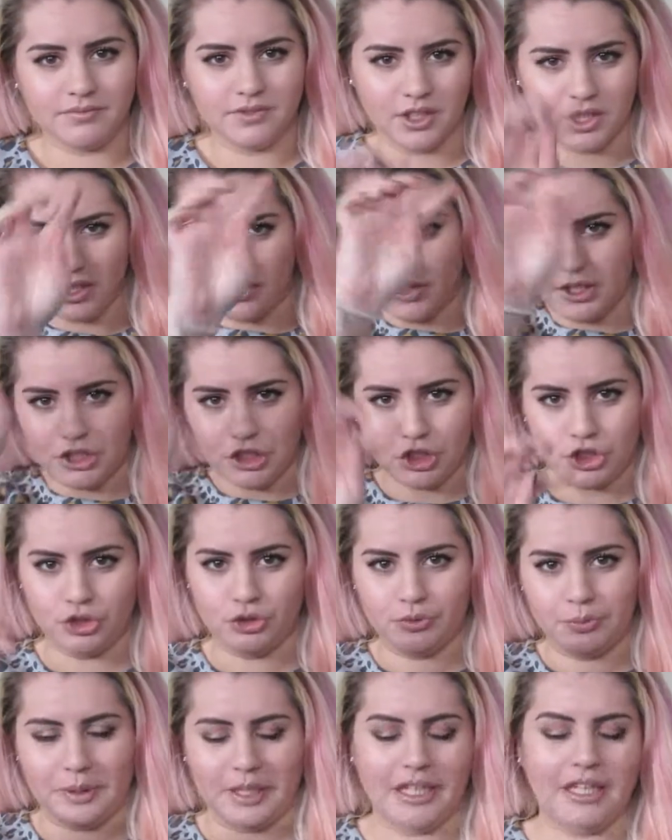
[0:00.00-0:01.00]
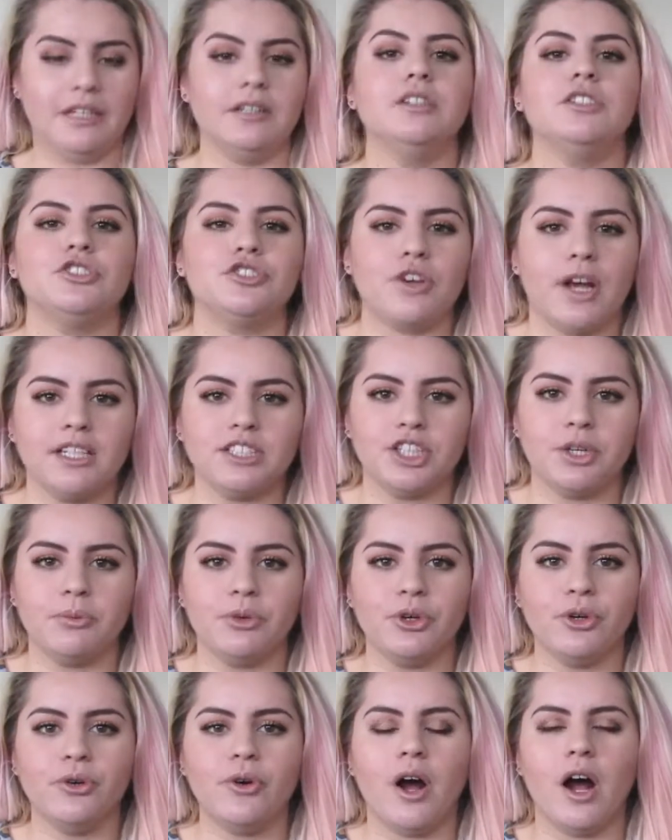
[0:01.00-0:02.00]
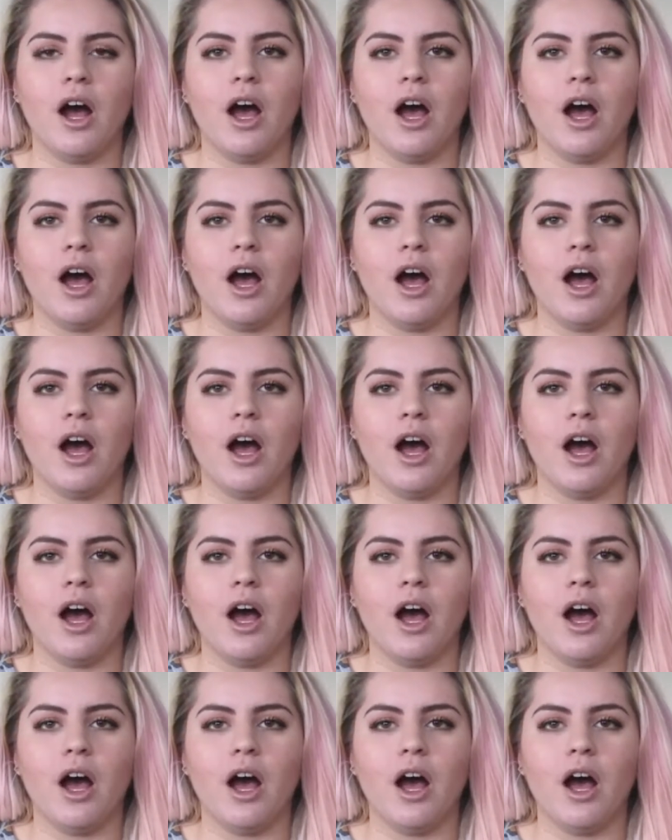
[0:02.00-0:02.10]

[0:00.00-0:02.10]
you know, the 2B dry shampoo.